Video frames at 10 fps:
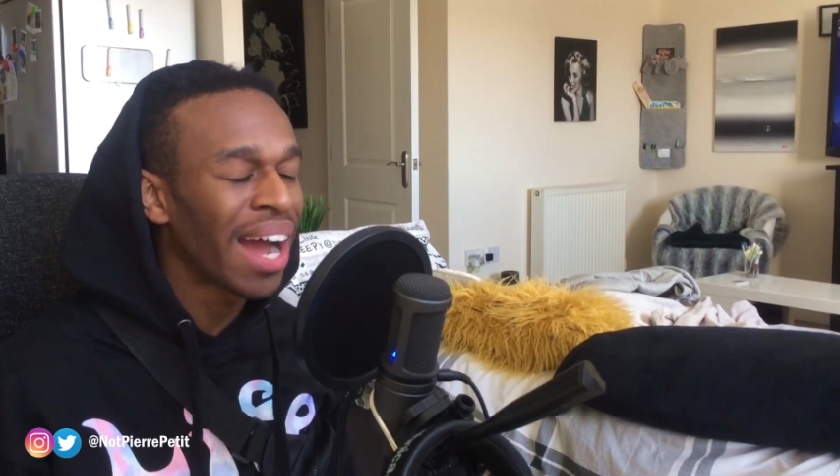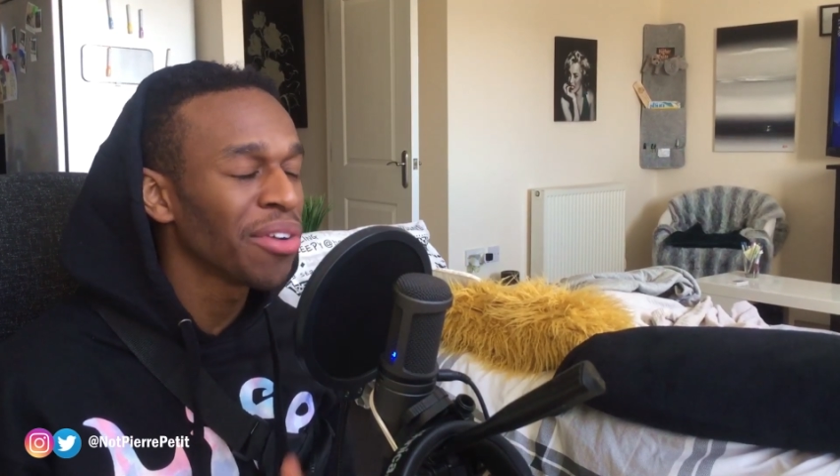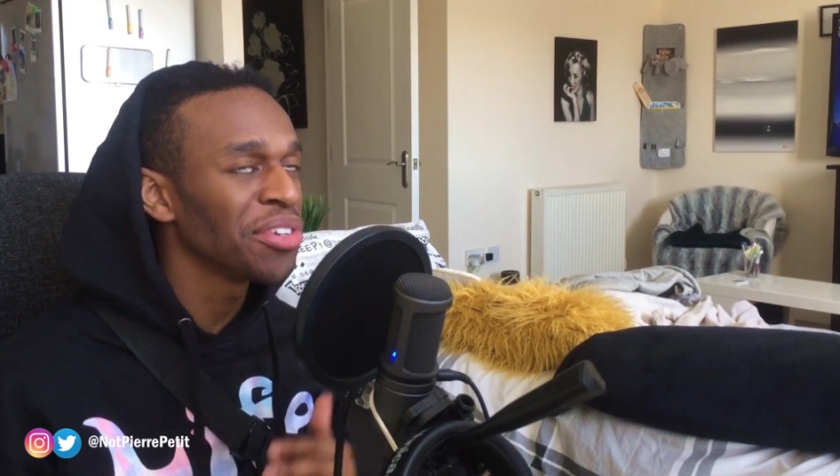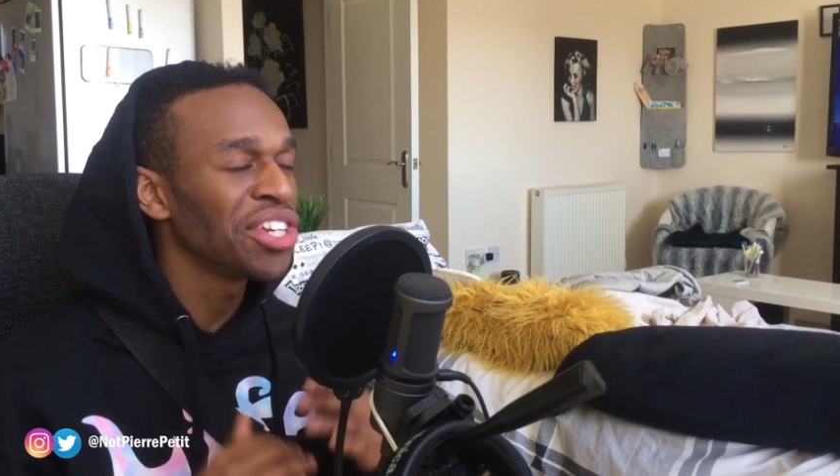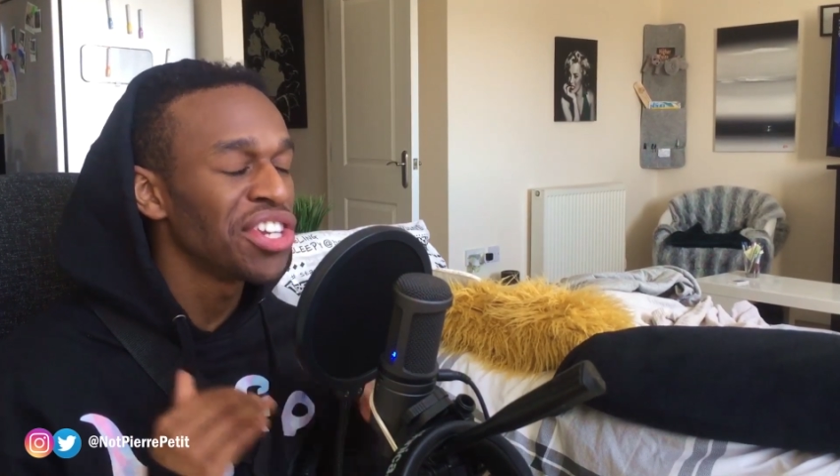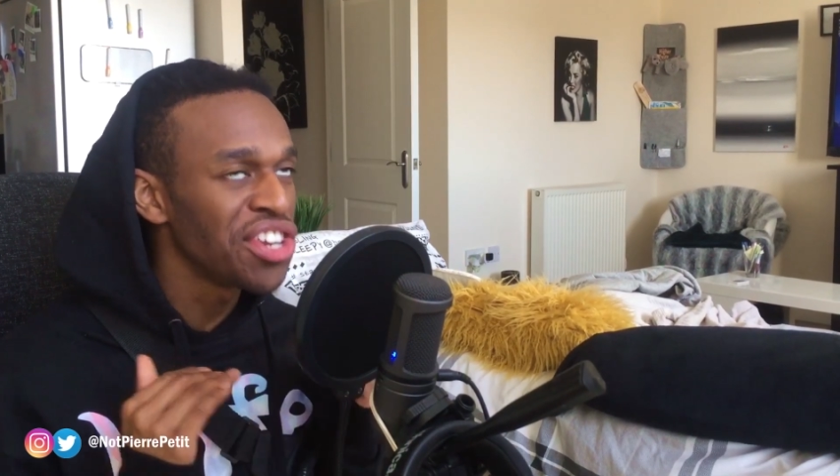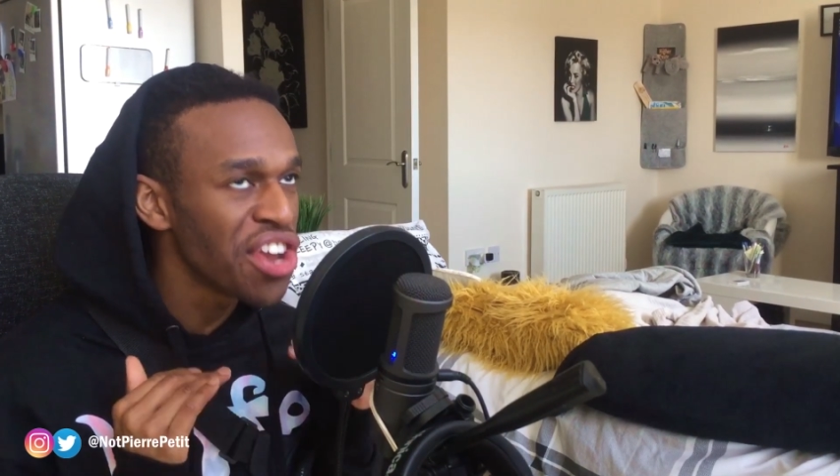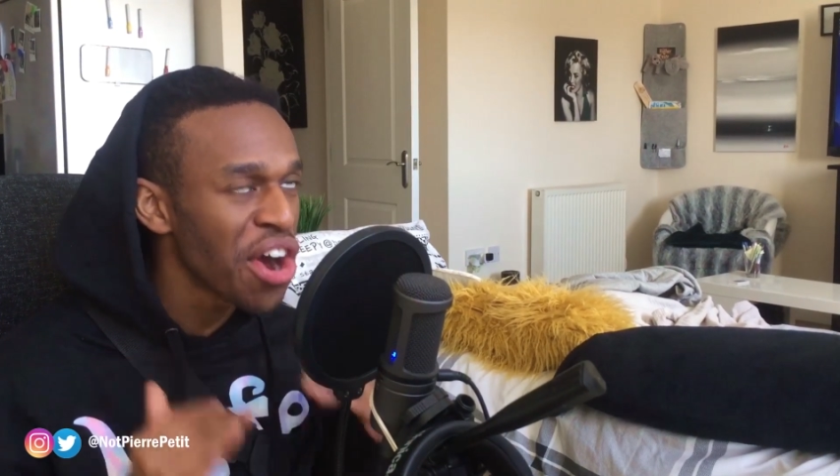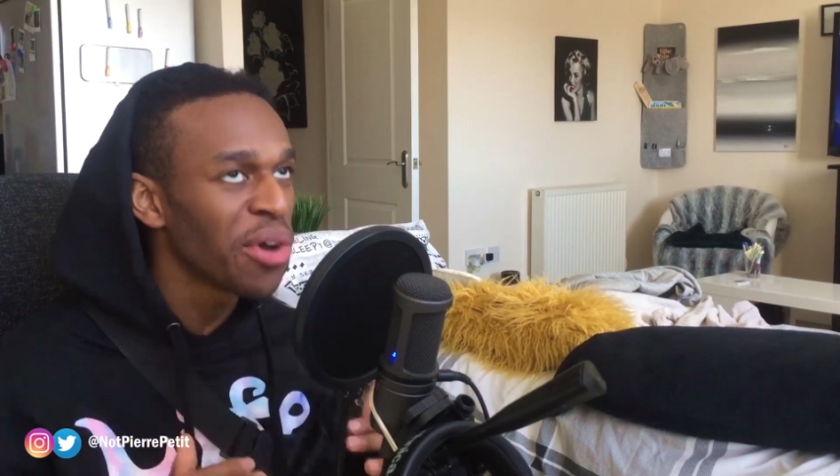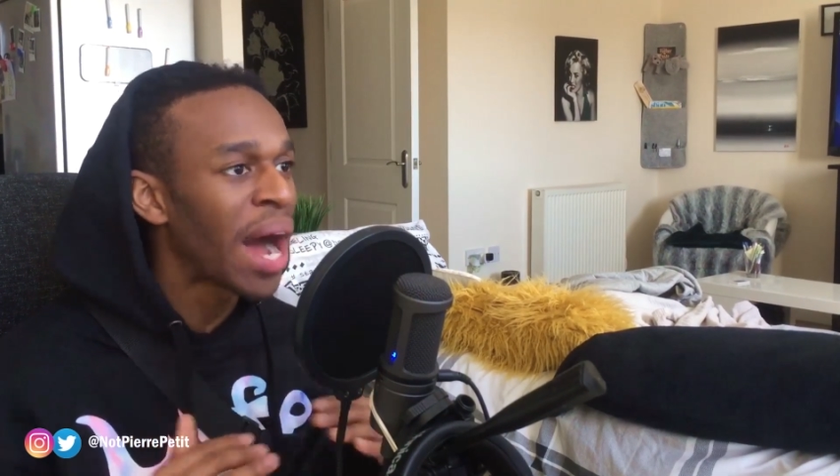but I already
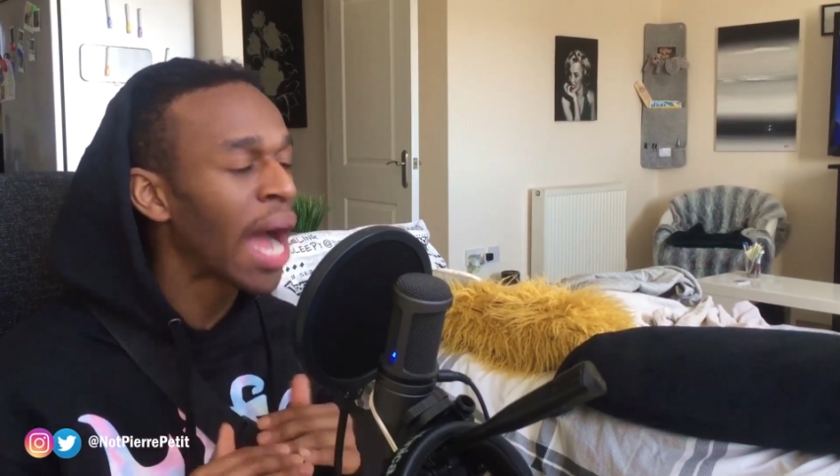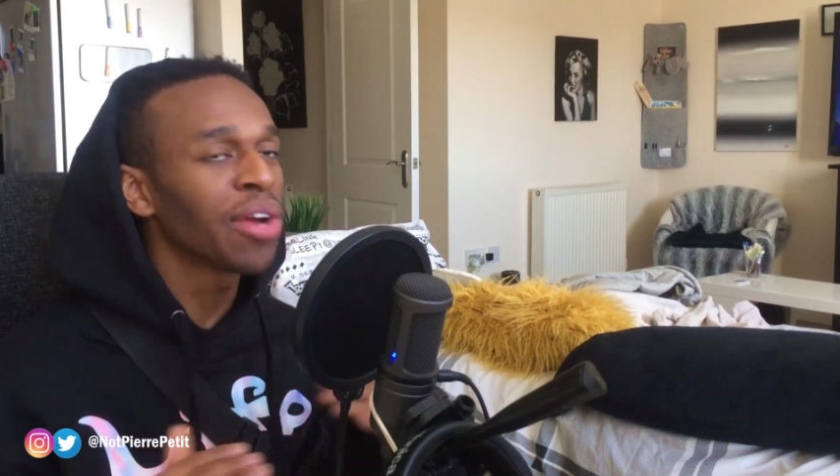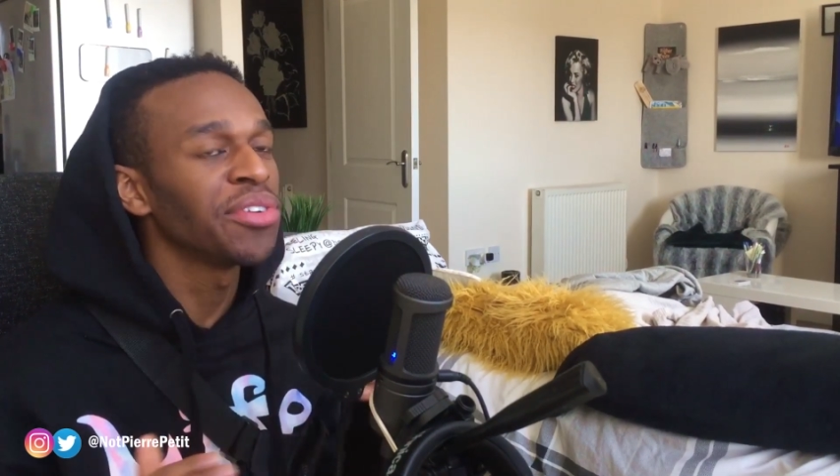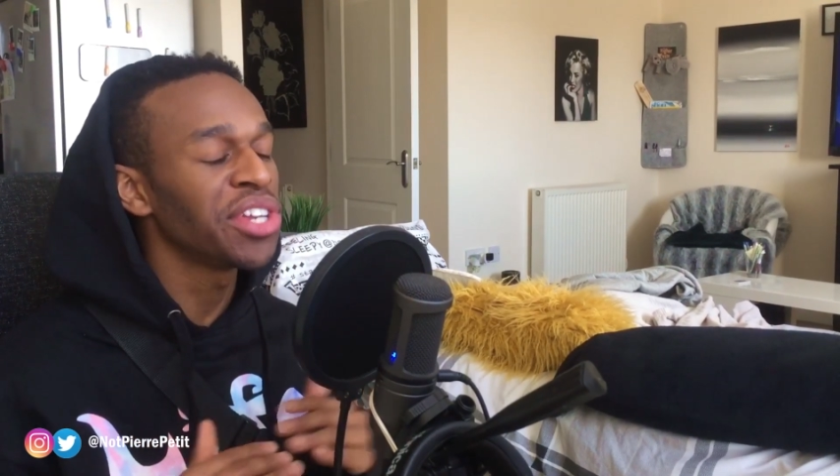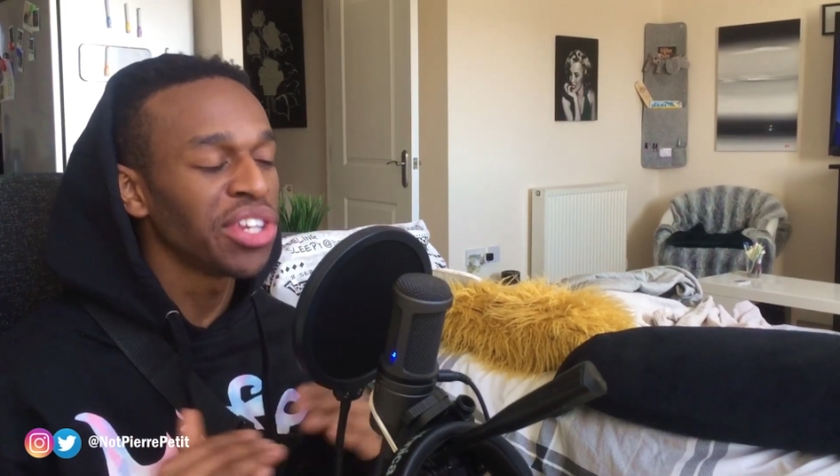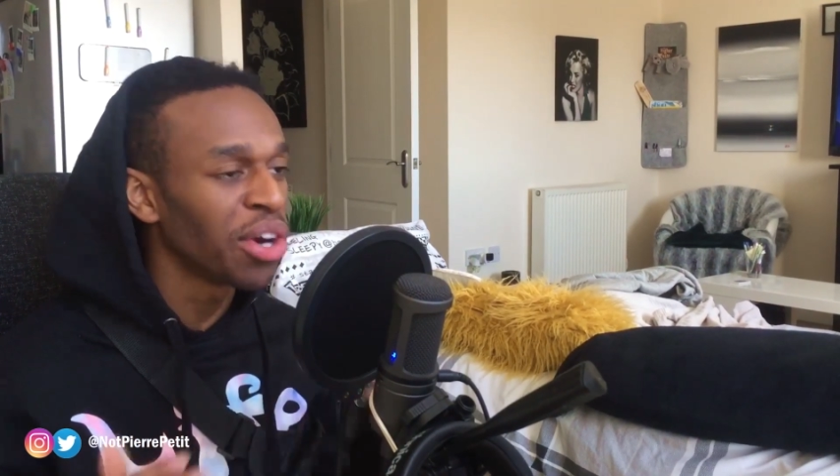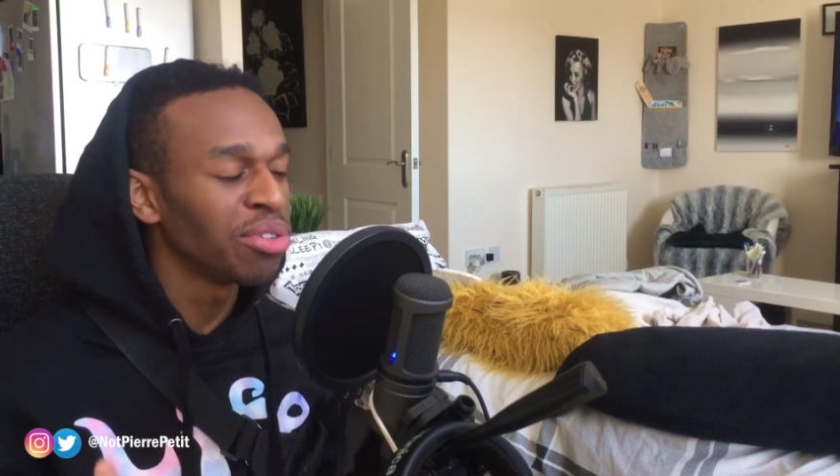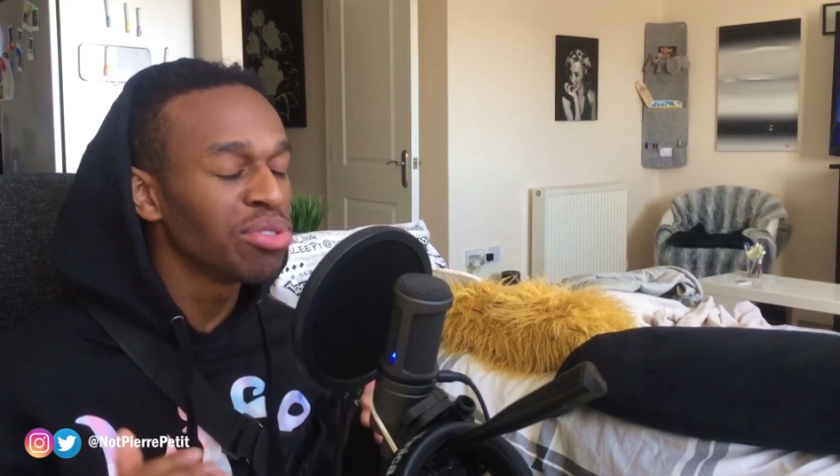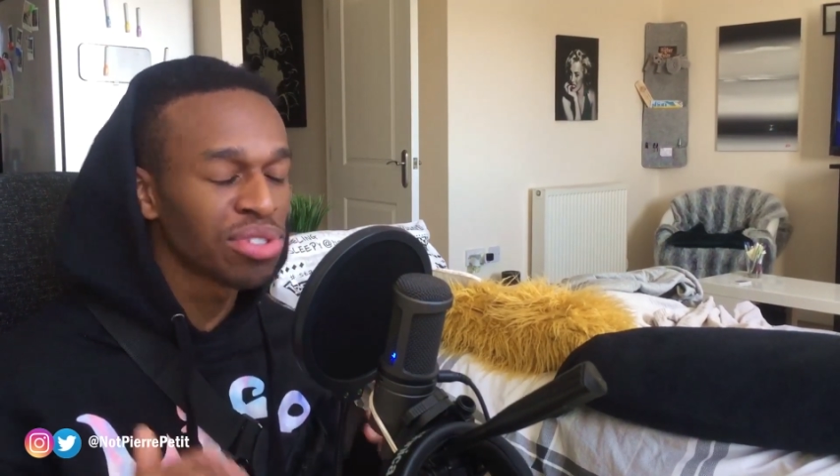know.